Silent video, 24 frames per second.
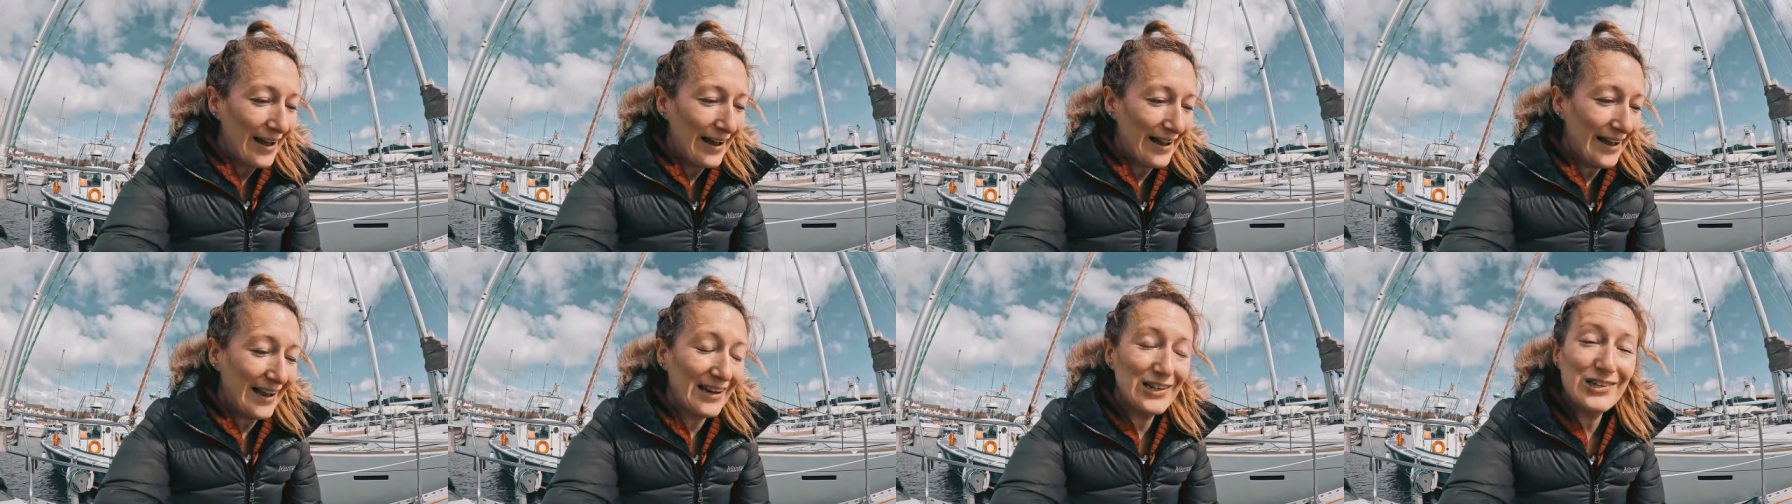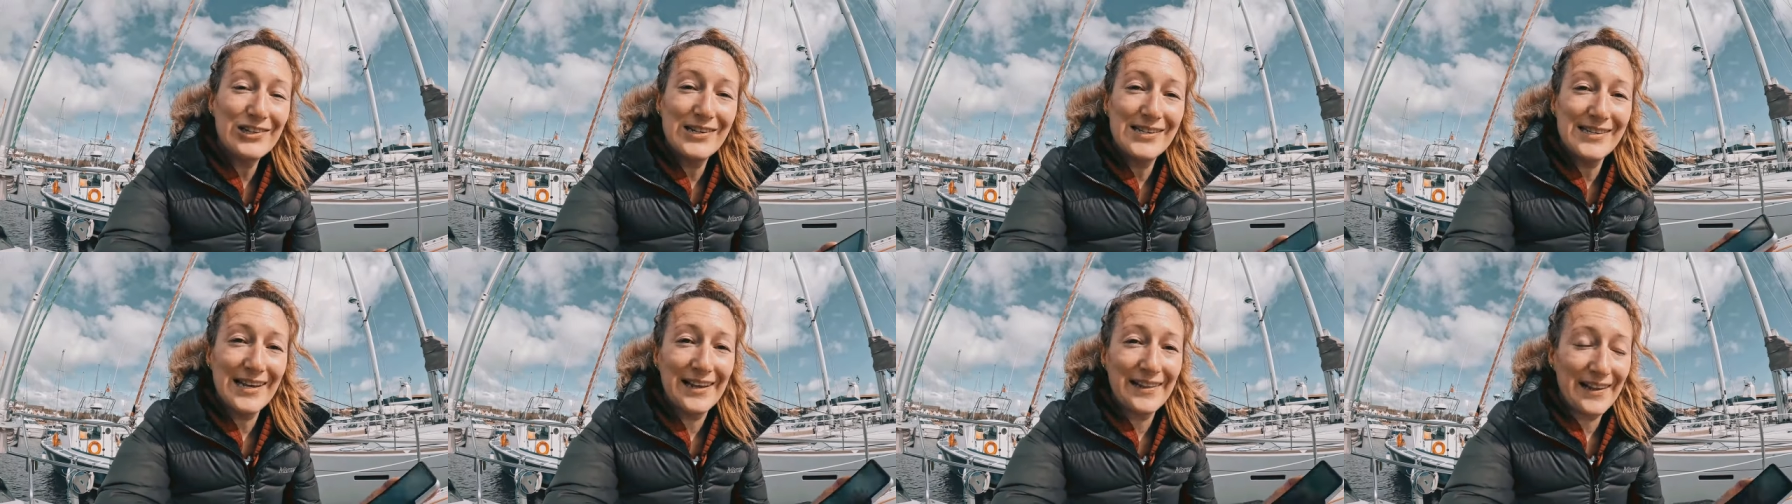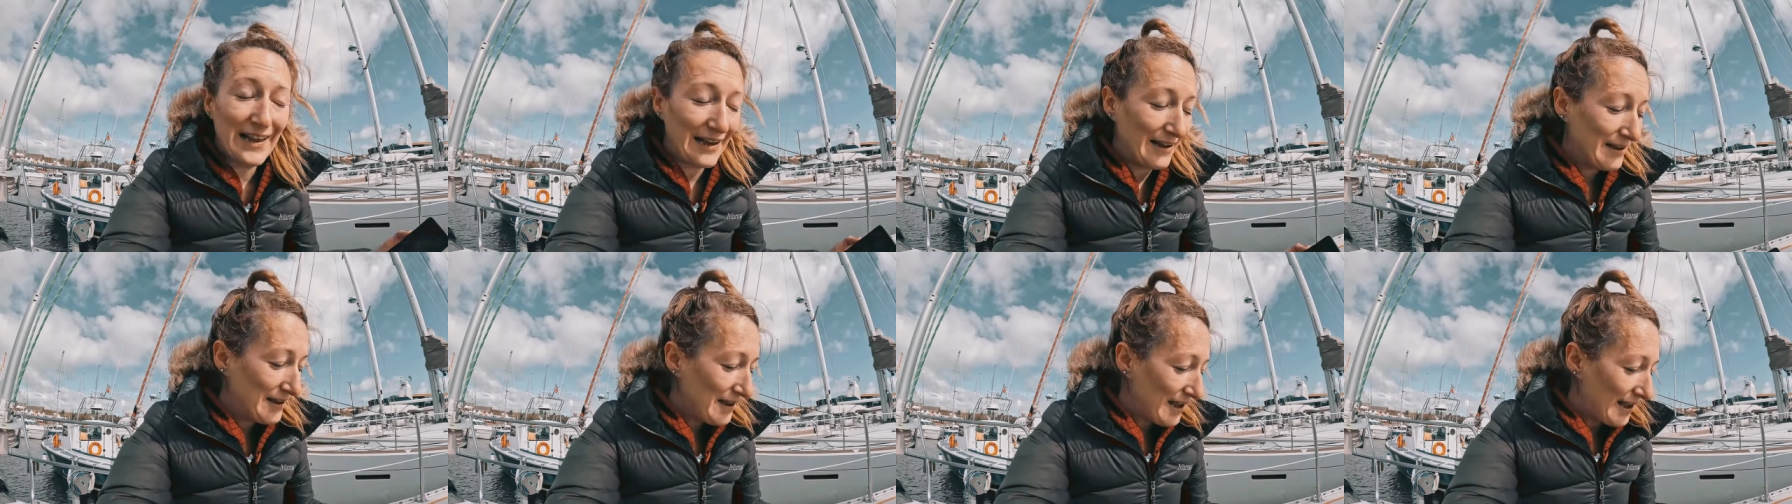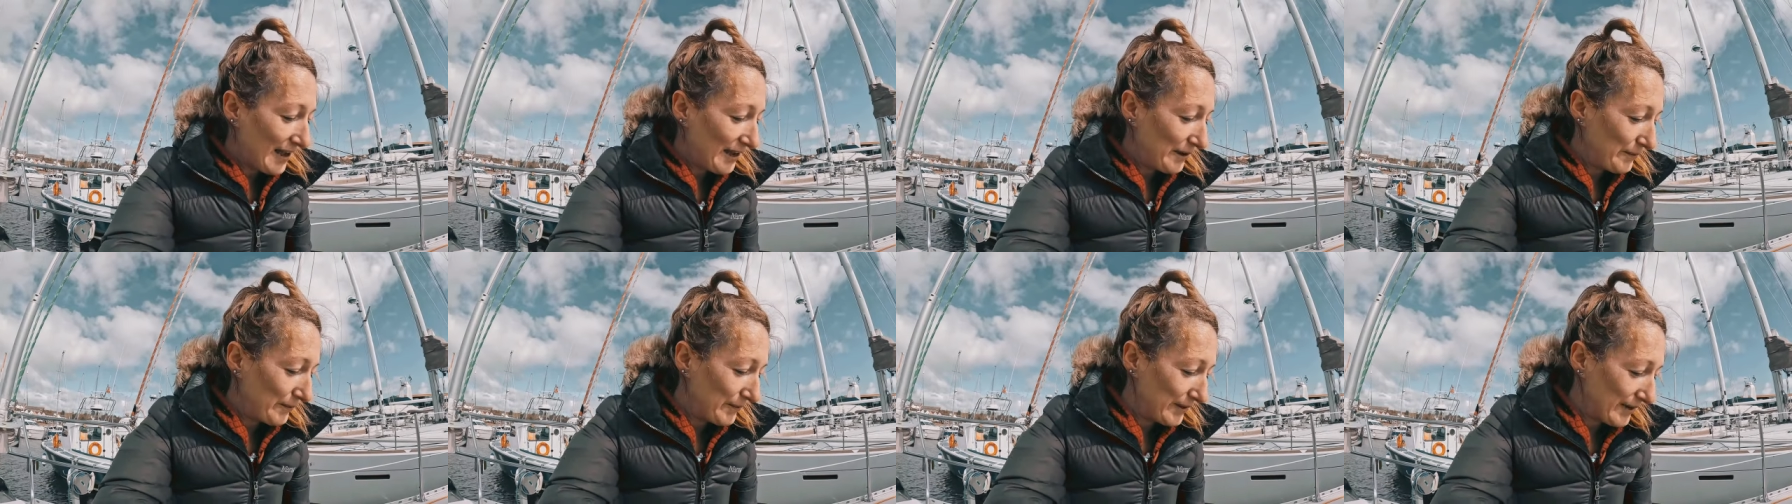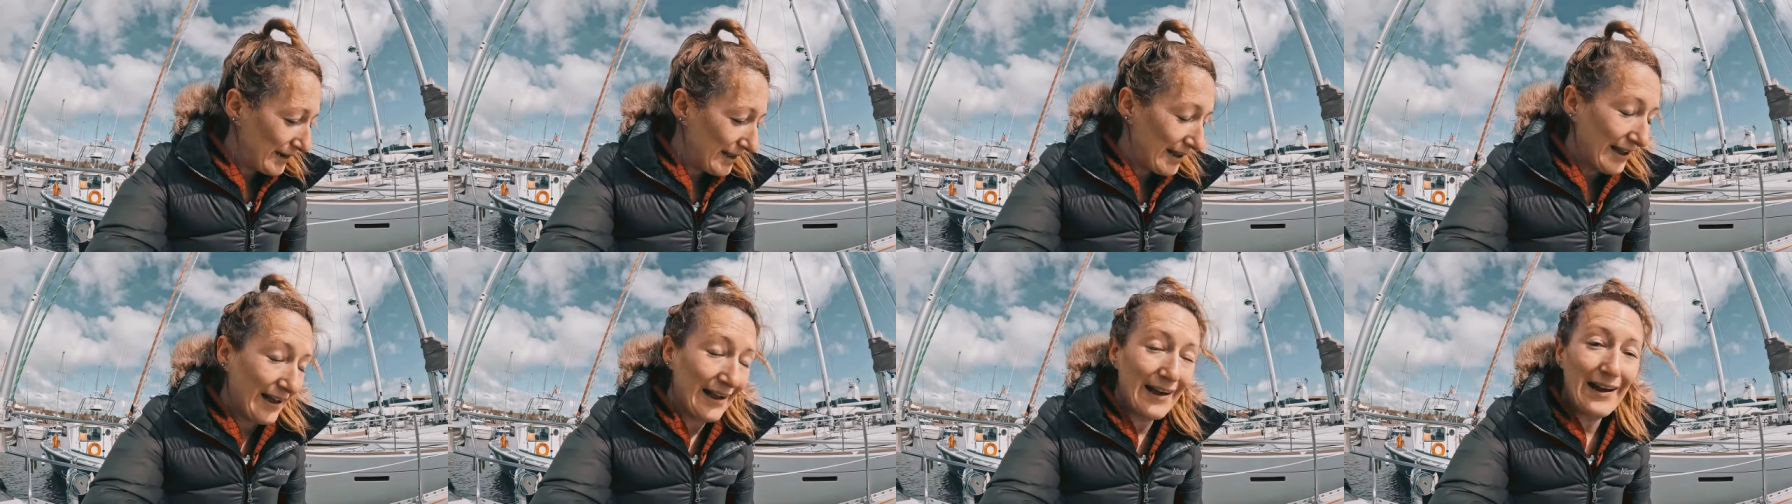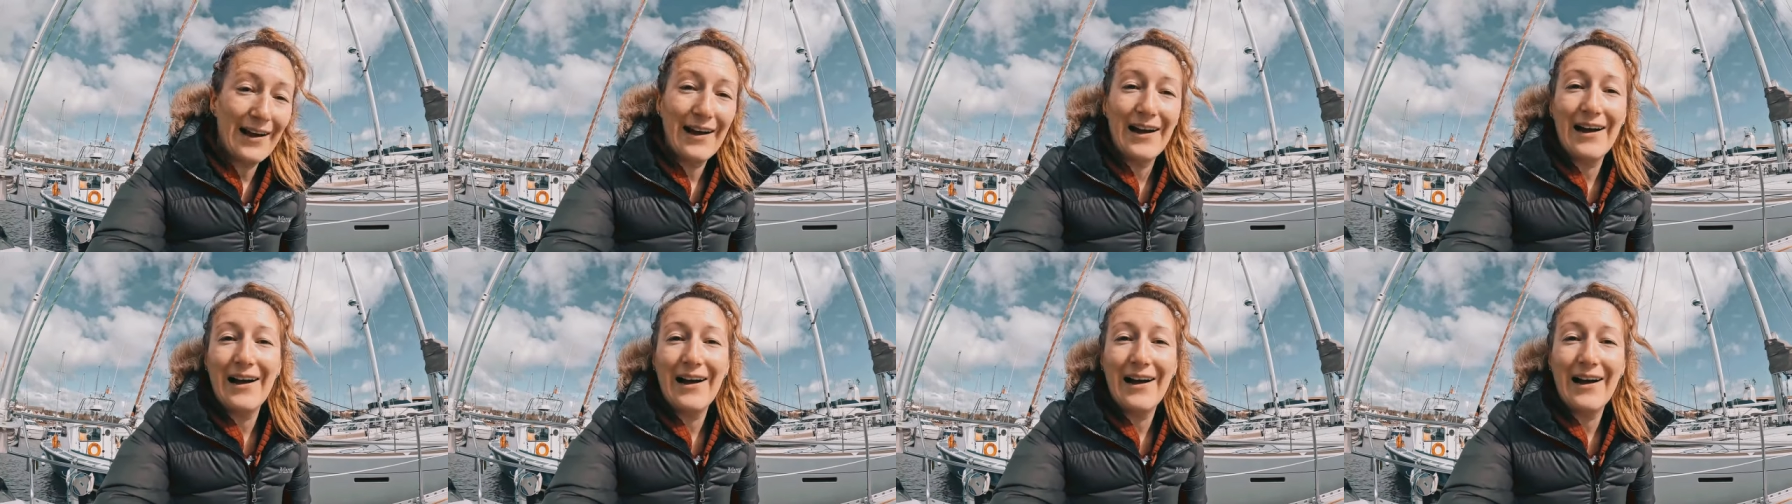I actually said that. I will. Uh,